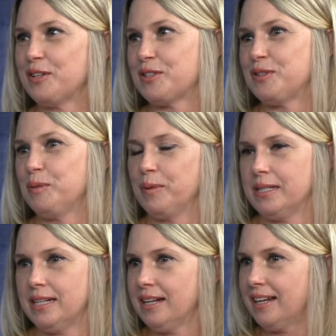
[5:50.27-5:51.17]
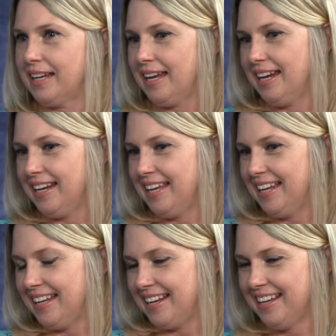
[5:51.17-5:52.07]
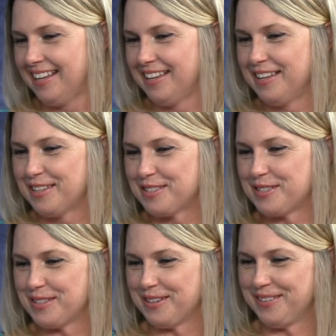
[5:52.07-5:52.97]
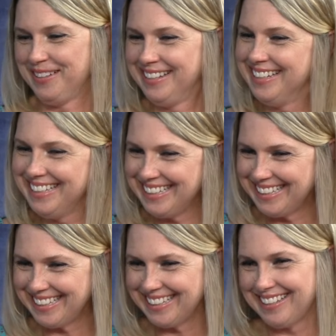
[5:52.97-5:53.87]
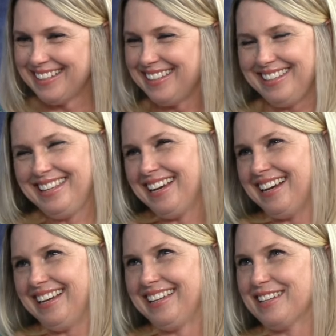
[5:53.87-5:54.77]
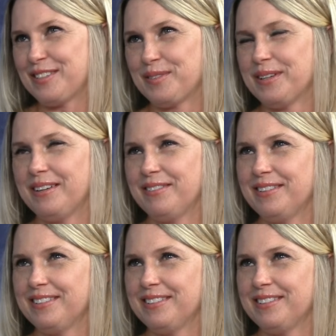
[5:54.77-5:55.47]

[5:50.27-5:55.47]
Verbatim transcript: just super dedicated, and they must so... be special to called out. Okay, yeah, I guess I whatever.